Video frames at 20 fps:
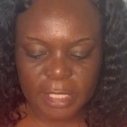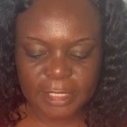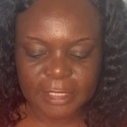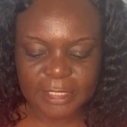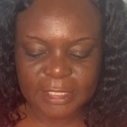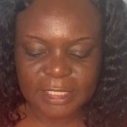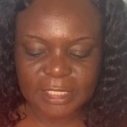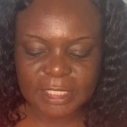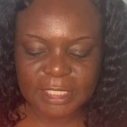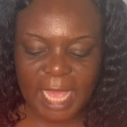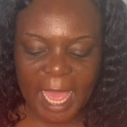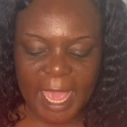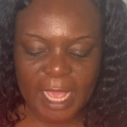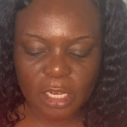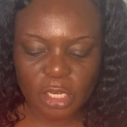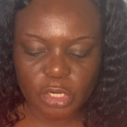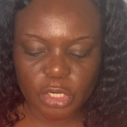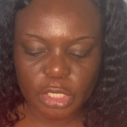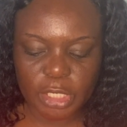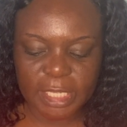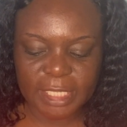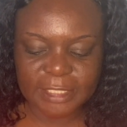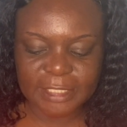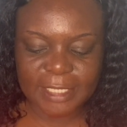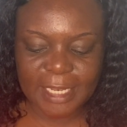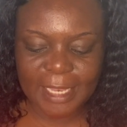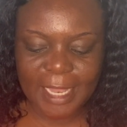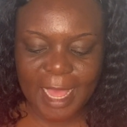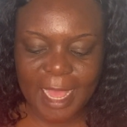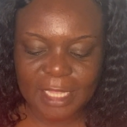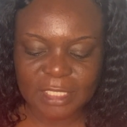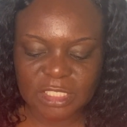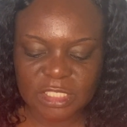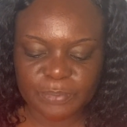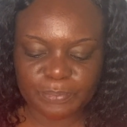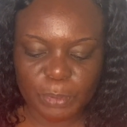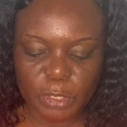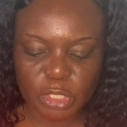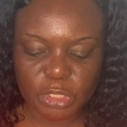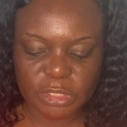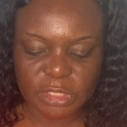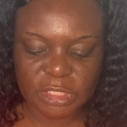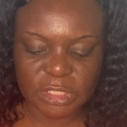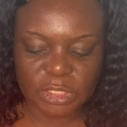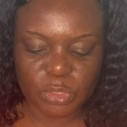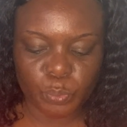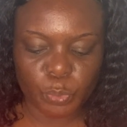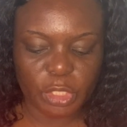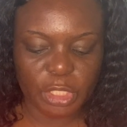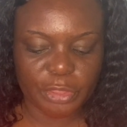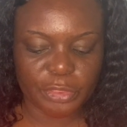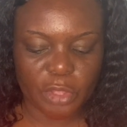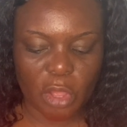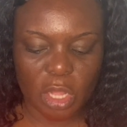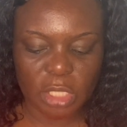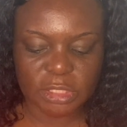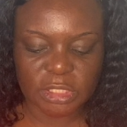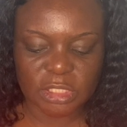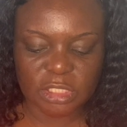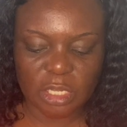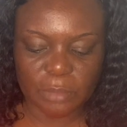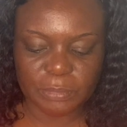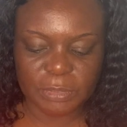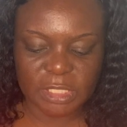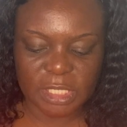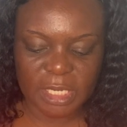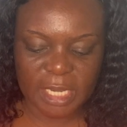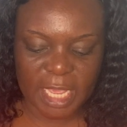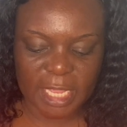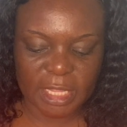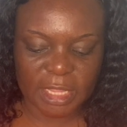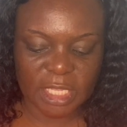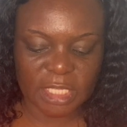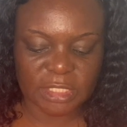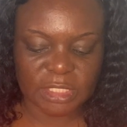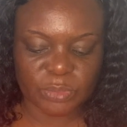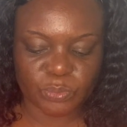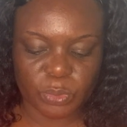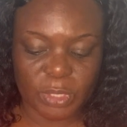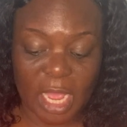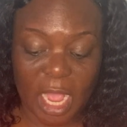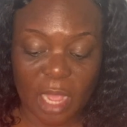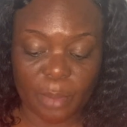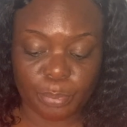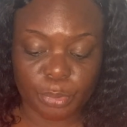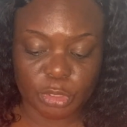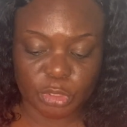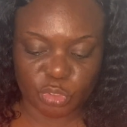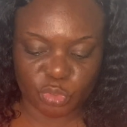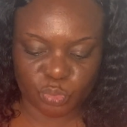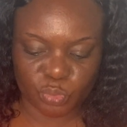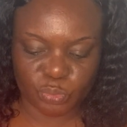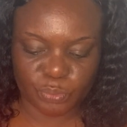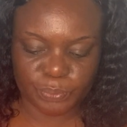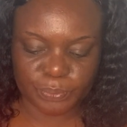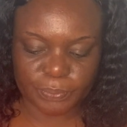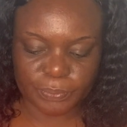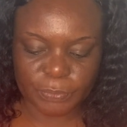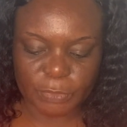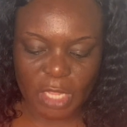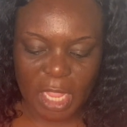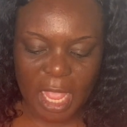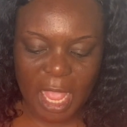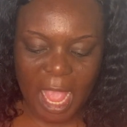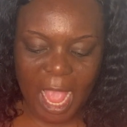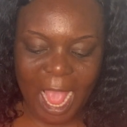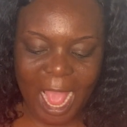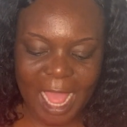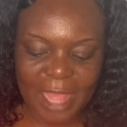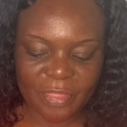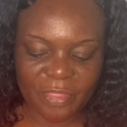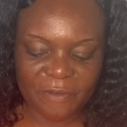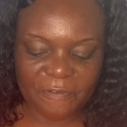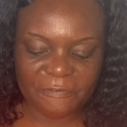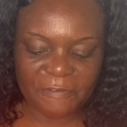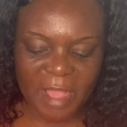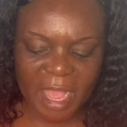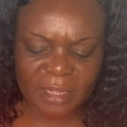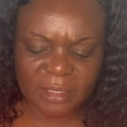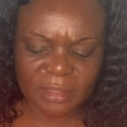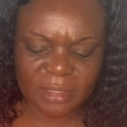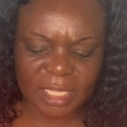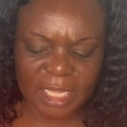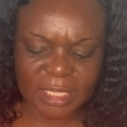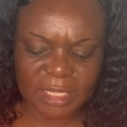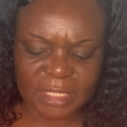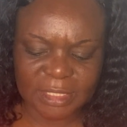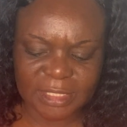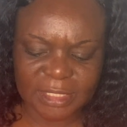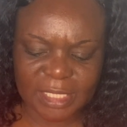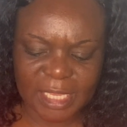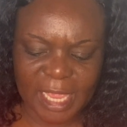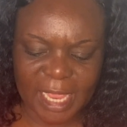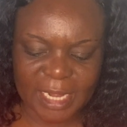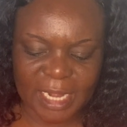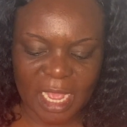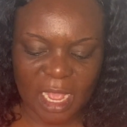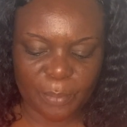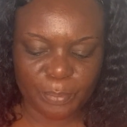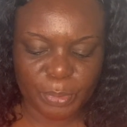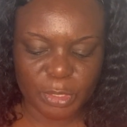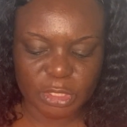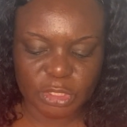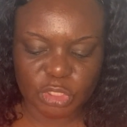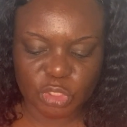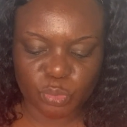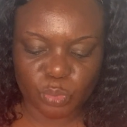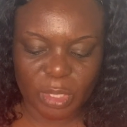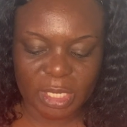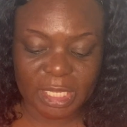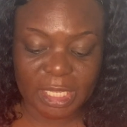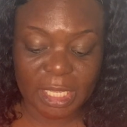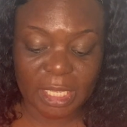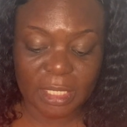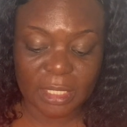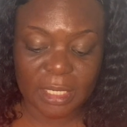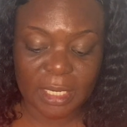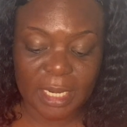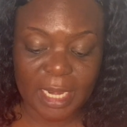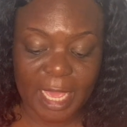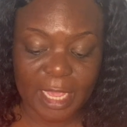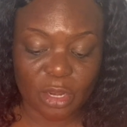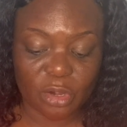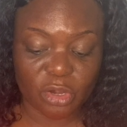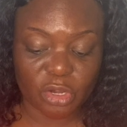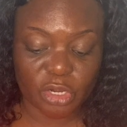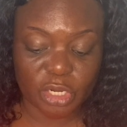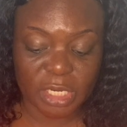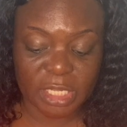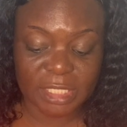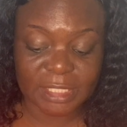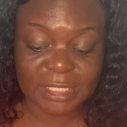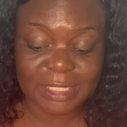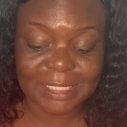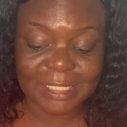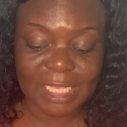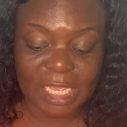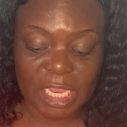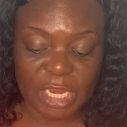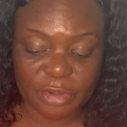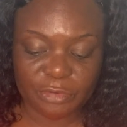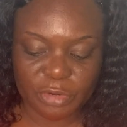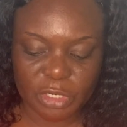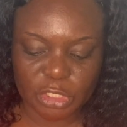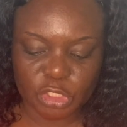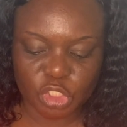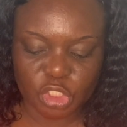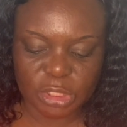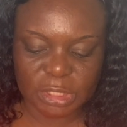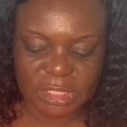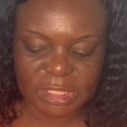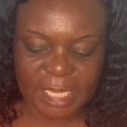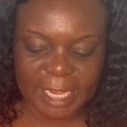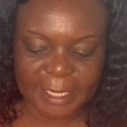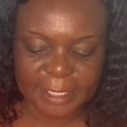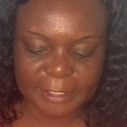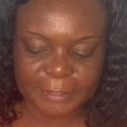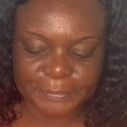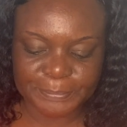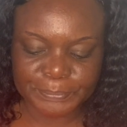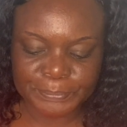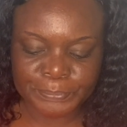Skylar is the last person we thought something like this would happen to. And the fact that this can happen to a kid like her is scary, she said.